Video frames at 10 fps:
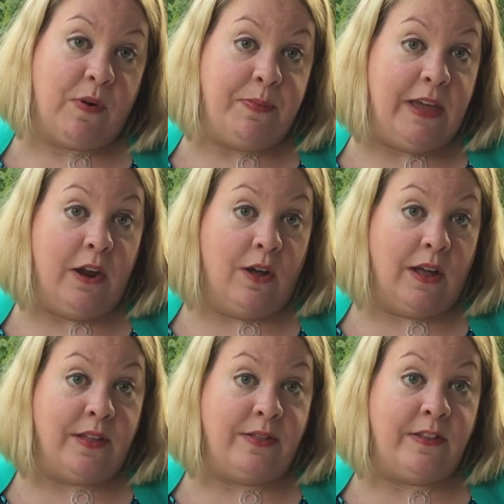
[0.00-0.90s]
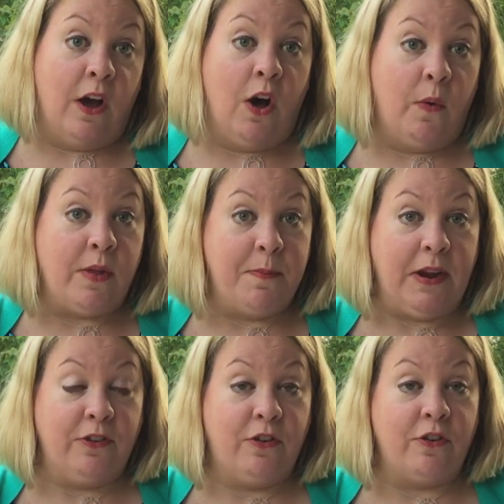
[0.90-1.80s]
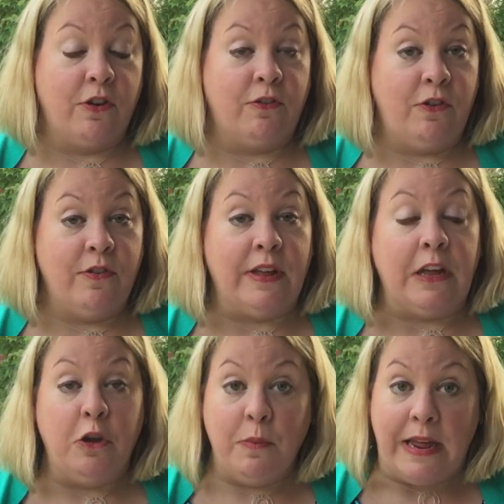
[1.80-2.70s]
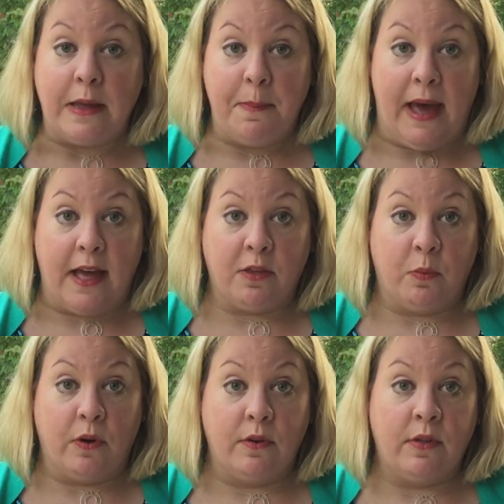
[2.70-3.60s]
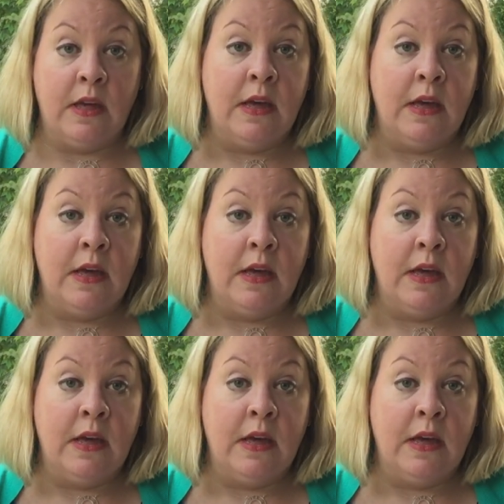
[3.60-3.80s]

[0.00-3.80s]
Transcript: then on to always make sure you're choosing unique passwords.